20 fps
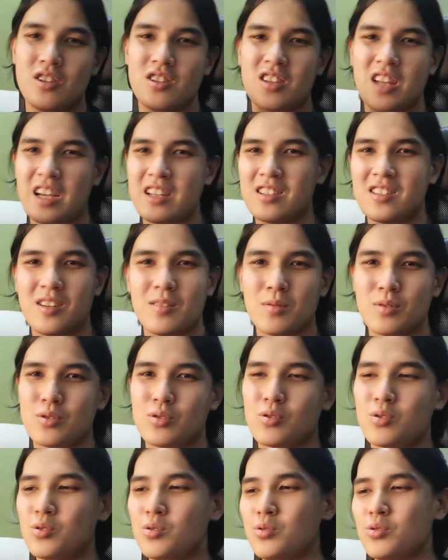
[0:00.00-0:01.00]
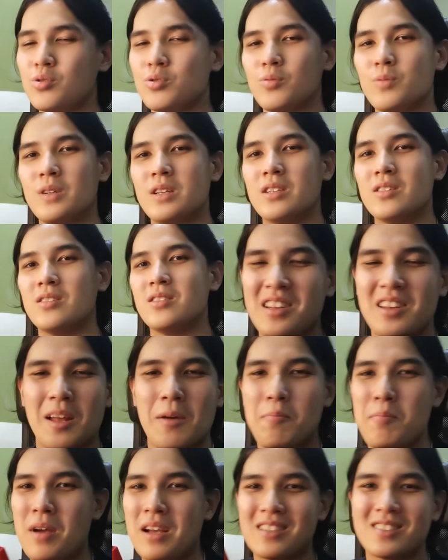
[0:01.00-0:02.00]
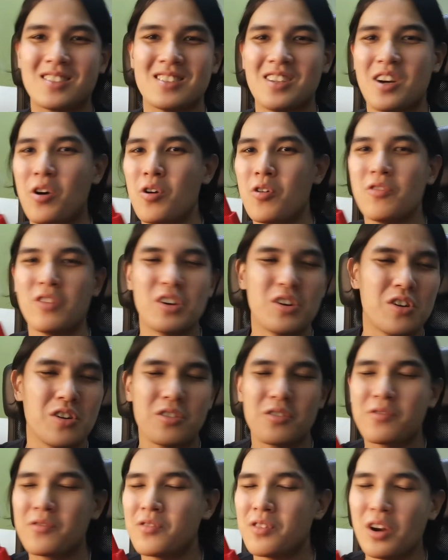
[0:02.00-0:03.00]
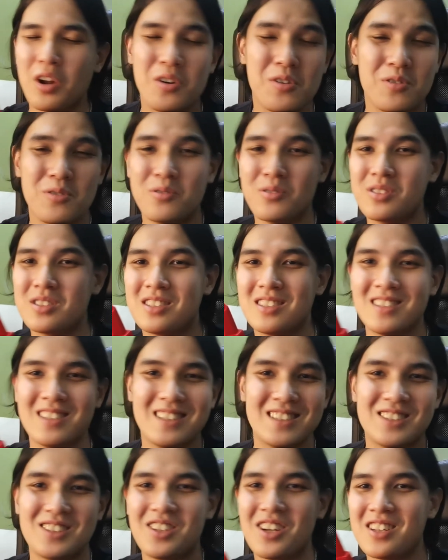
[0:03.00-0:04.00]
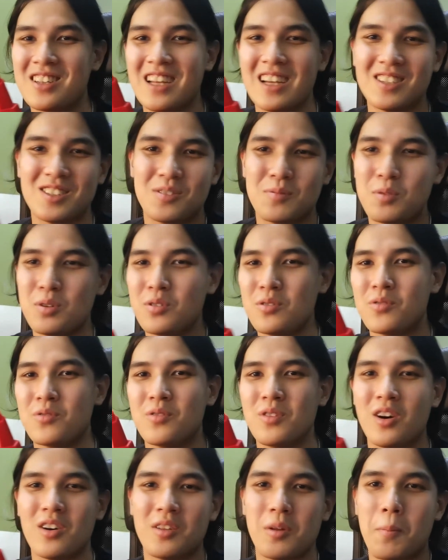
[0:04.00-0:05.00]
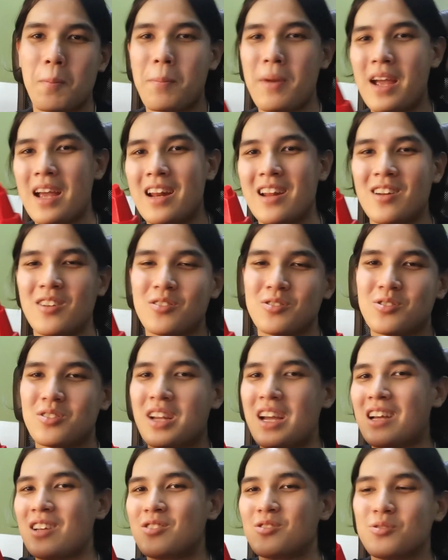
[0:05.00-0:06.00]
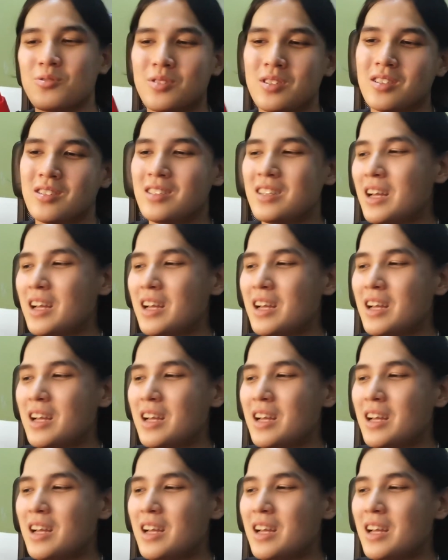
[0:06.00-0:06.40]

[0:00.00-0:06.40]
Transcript: tighten all the screws to it, that makes the overall flows it's not that smooth on the bed and also the extruder,